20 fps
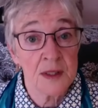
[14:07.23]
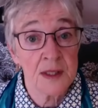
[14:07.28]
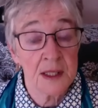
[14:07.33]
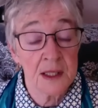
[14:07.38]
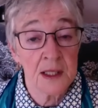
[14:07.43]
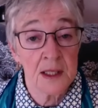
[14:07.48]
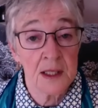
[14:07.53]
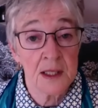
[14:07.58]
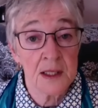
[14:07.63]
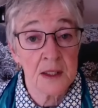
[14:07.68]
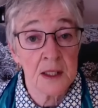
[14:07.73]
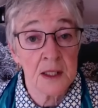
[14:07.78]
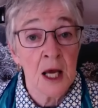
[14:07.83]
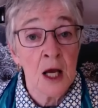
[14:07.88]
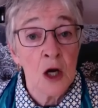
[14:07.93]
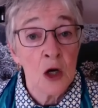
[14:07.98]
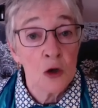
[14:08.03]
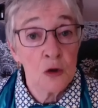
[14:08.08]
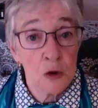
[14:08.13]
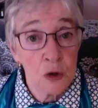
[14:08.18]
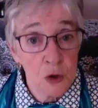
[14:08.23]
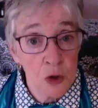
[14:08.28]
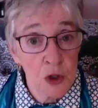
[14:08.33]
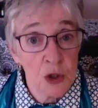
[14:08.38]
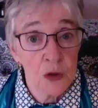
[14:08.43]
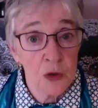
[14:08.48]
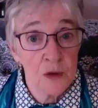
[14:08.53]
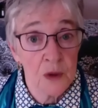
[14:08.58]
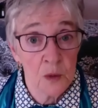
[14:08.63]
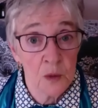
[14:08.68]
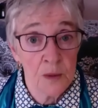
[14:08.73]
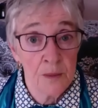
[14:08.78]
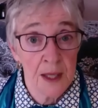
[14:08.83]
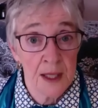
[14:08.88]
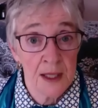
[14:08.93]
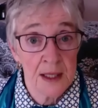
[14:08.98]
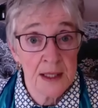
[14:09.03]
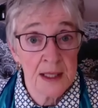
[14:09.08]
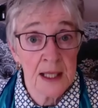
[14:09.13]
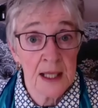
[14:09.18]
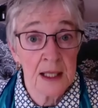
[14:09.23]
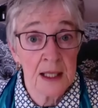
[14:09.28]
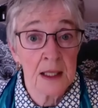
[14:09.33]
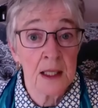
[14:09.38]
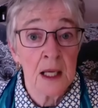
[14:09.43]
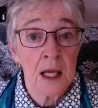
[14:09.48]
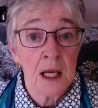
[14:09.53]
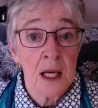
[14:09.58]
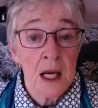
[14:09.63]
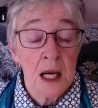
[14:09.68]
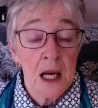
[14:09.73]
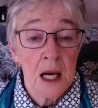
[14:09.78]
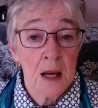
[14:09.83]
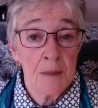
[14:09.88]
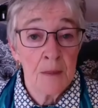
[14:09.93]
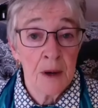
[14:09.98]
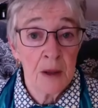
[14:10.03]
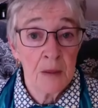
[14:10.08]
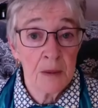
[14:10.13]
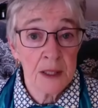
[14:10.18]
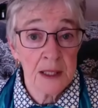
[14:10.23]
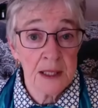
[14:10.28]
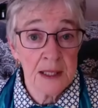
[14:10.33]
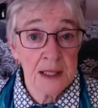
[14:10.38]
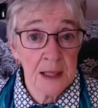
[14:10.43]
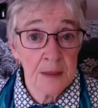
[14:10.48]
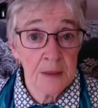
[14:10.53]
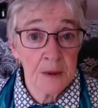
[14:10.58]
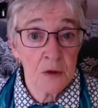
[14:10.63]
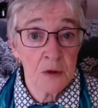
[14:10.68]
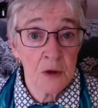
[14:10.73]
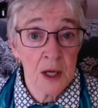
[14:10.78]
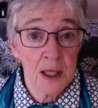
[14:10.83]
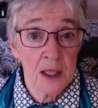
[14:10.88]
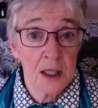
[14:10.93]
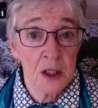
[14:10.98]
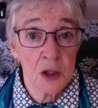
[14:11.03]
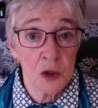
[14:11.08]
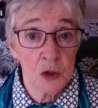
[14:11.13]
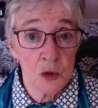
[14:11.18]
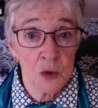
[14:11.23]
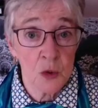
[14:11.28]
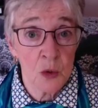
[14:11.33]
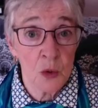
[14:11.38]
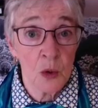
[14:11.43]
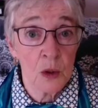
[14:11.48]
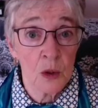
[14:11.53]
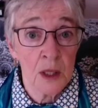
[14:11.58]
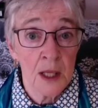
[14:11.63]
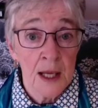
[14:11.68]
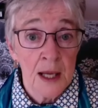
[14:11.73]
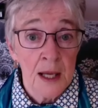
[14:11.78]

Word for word: And it is crucial that we maintain a public and democratic control.